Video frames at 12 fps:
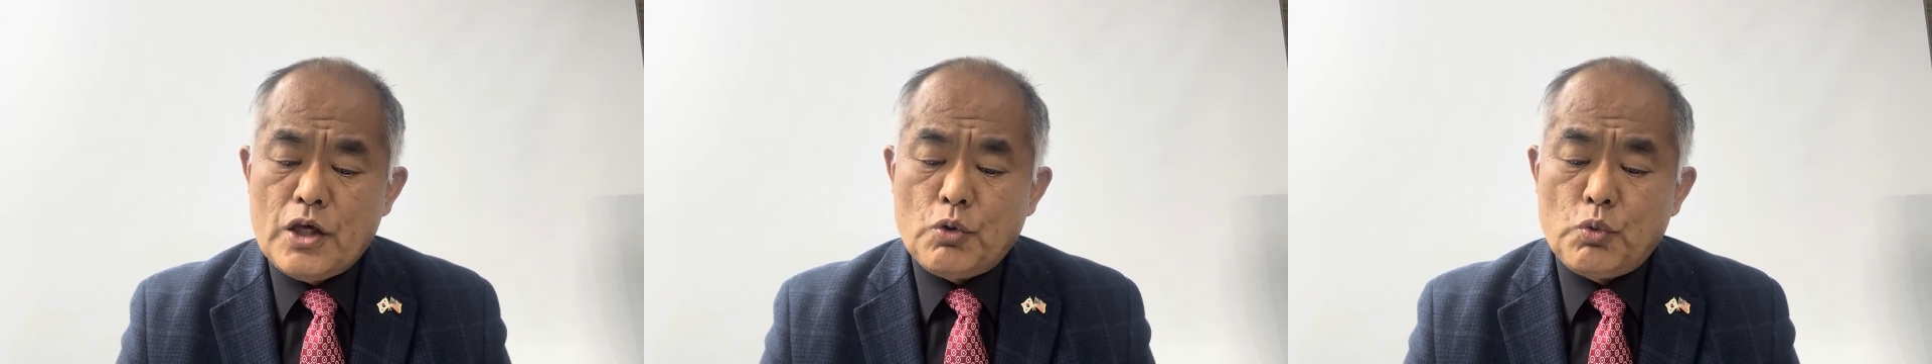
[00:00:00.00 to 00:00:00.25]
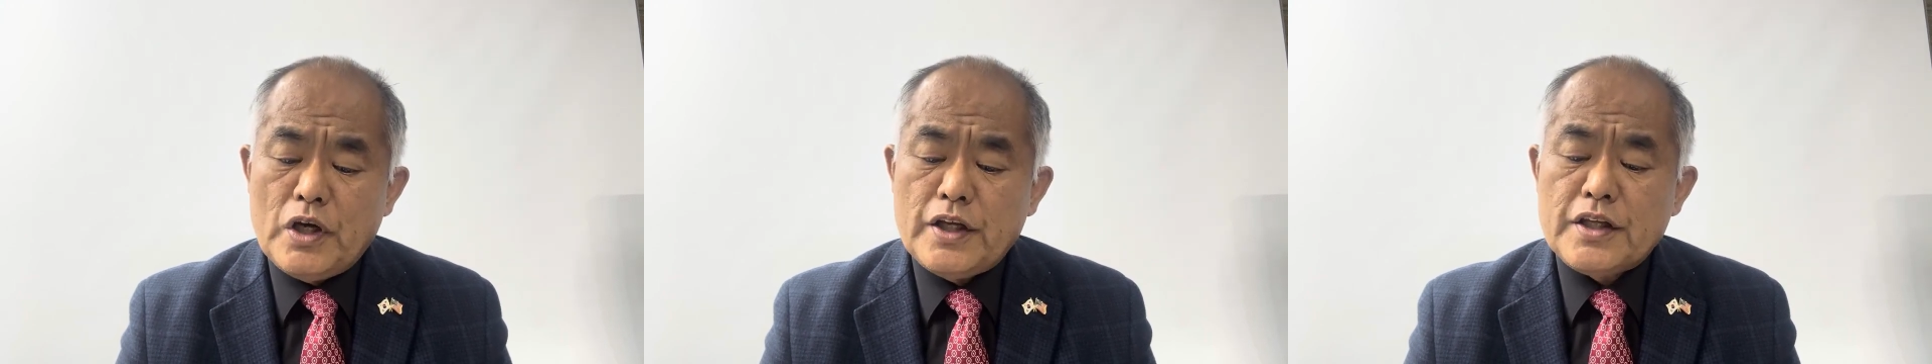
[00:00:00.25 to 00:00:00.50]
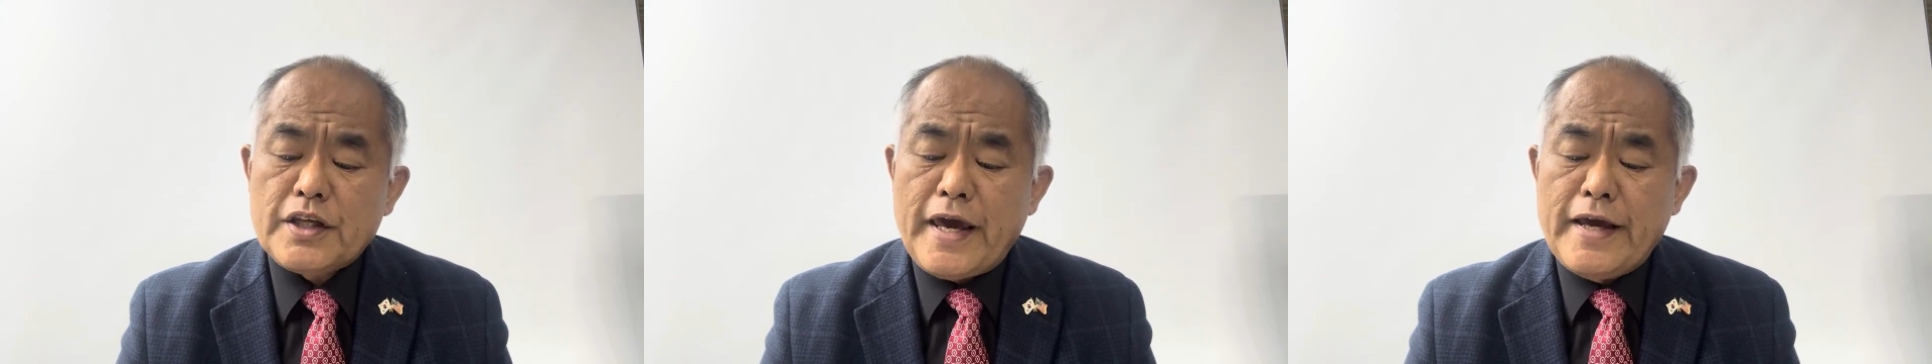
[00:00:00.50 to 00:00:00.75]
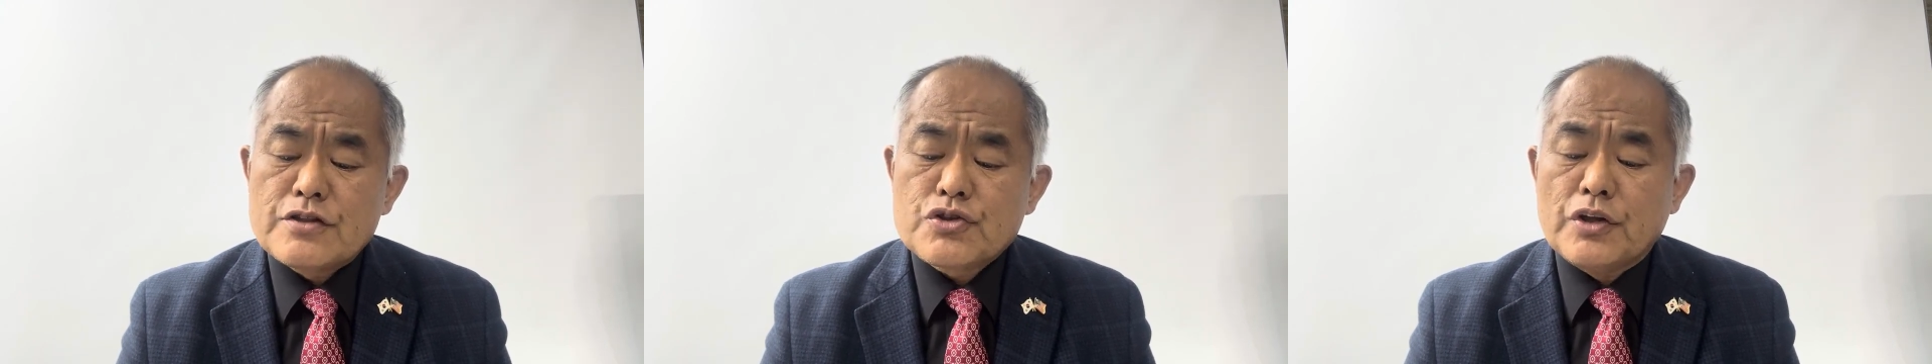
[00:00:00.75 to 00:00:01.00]
will
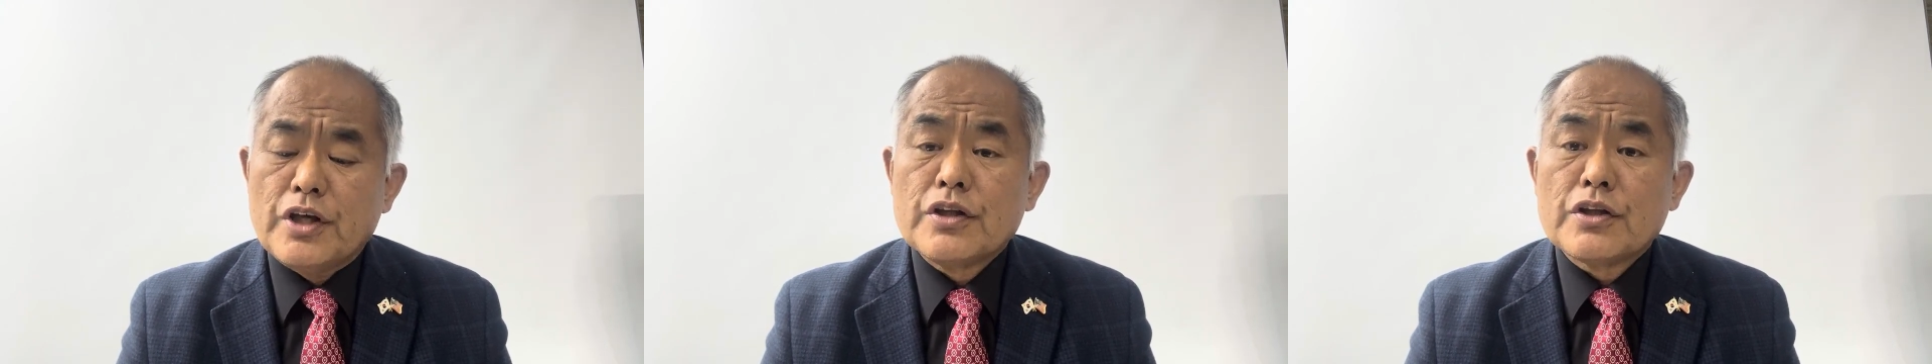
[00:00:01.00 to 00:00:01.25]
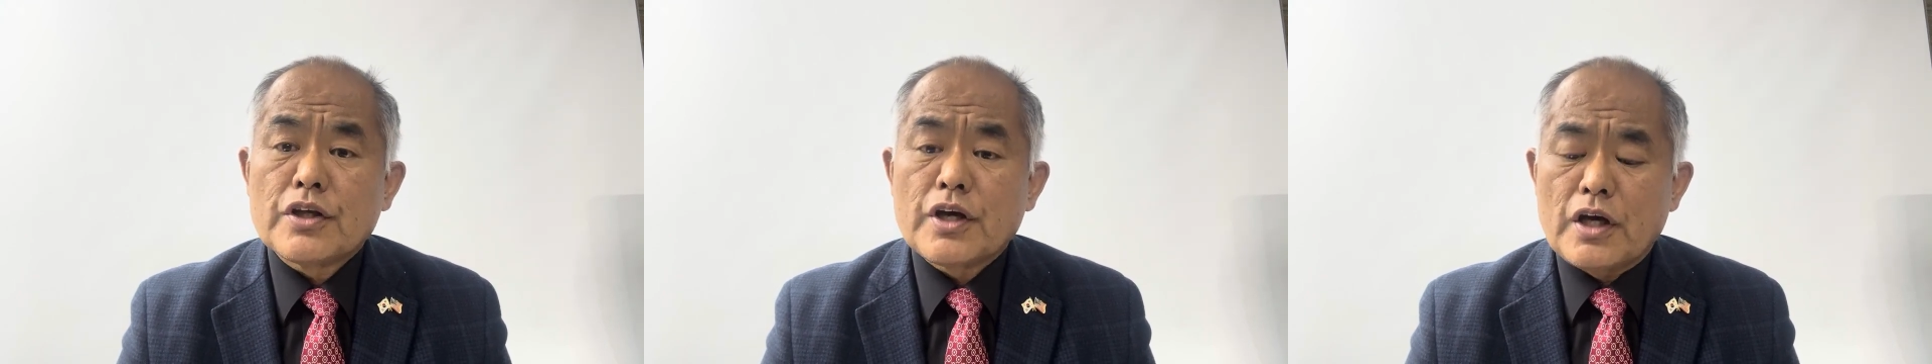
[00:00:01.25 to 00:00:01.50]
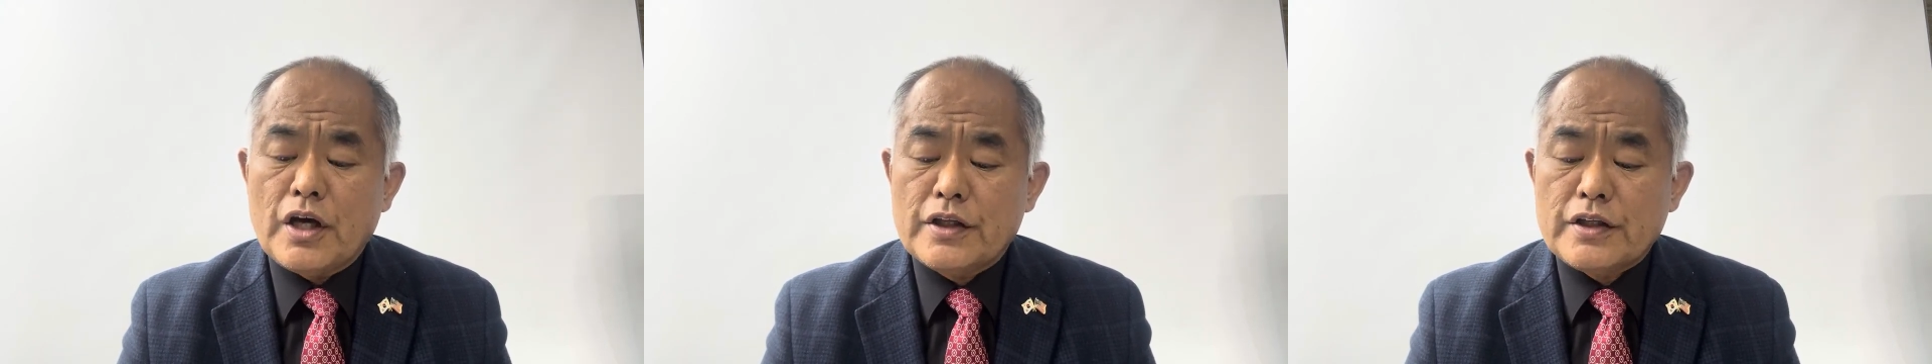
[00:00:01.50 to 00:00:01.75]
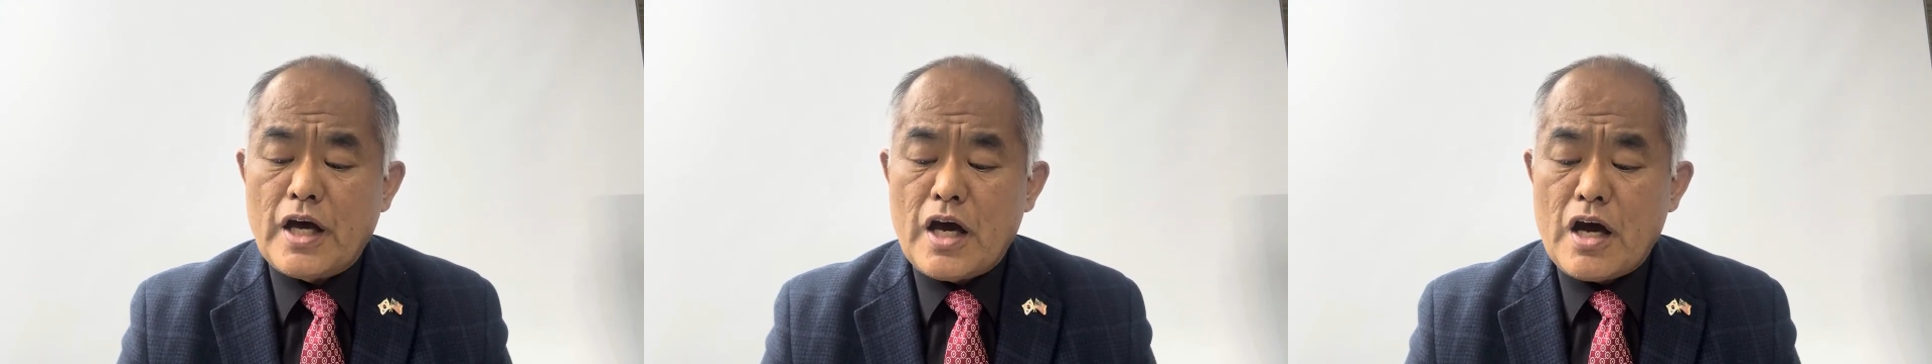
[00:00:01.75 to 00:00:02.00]
engage in an